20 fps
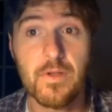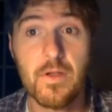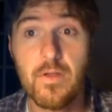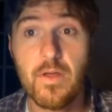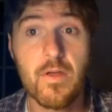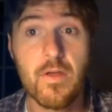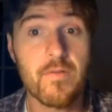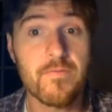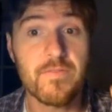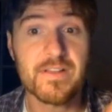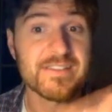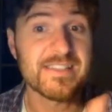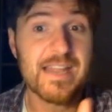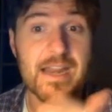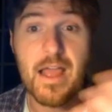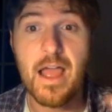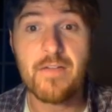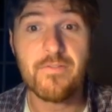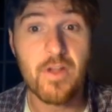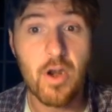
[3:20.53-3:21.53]
if I
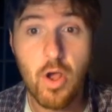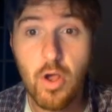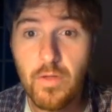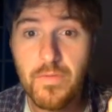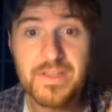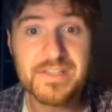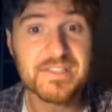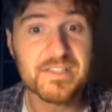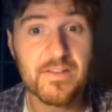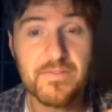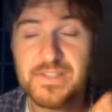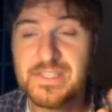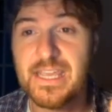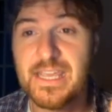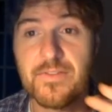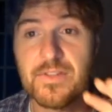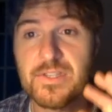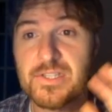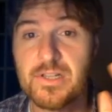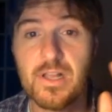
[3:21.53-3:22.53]
said that all this stuff is givens,